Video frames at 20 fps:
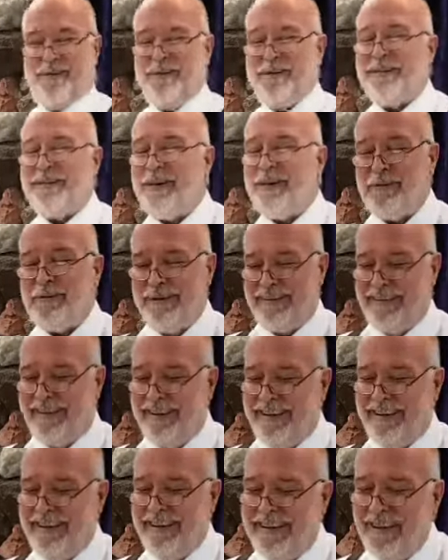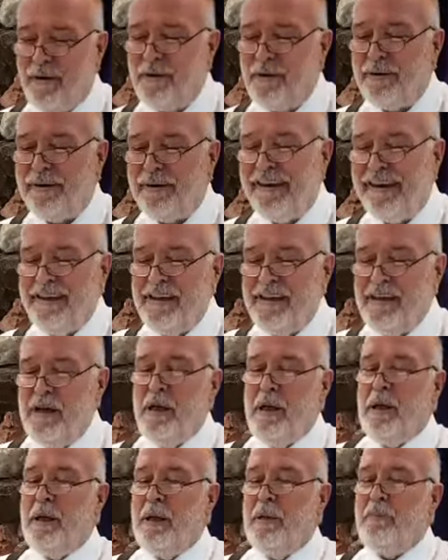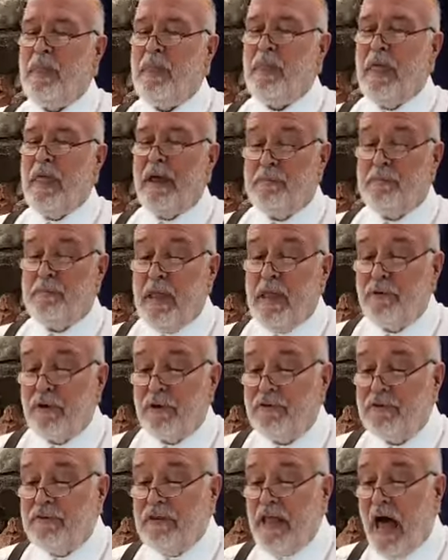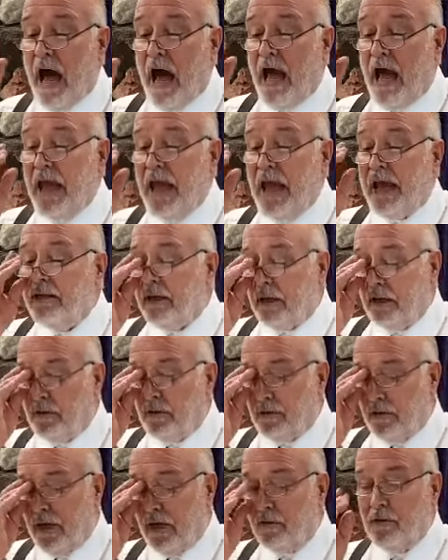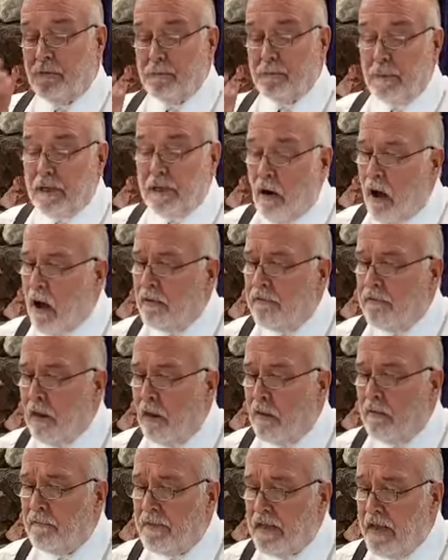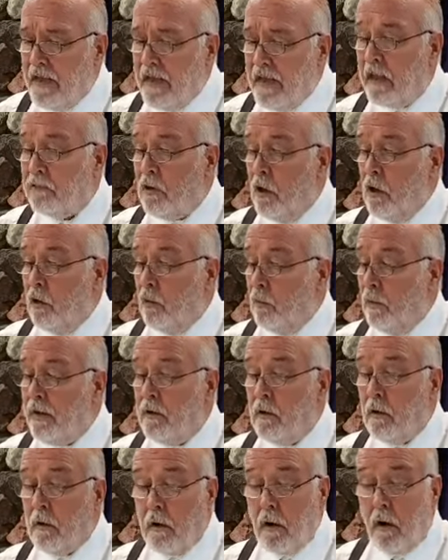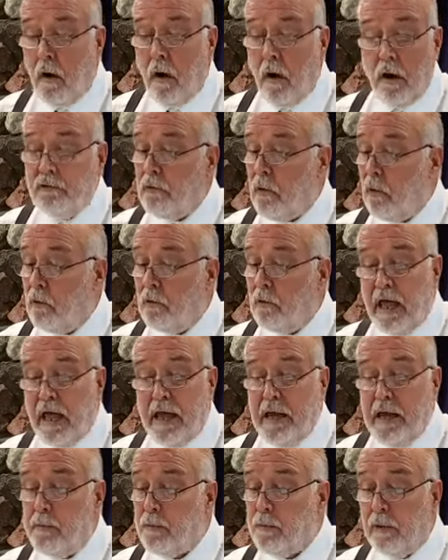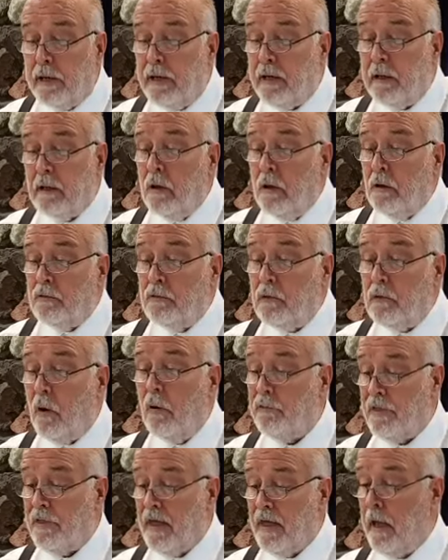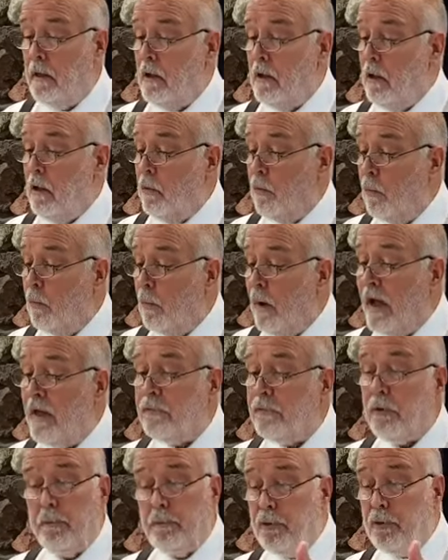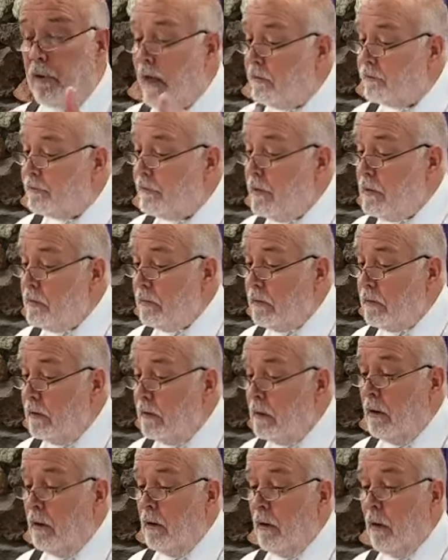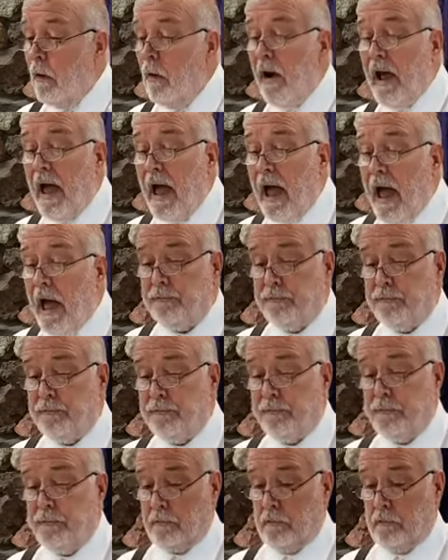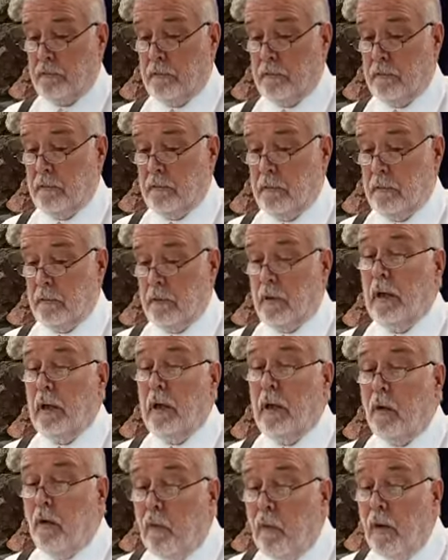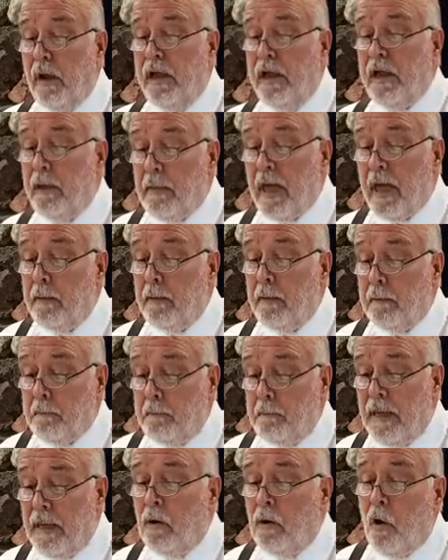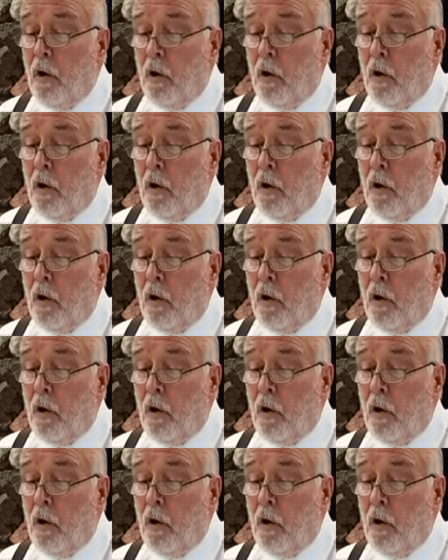course he would. Okay? Now, verse 9, he continues, because of this, we are also laboring so that whether present or absent, we may be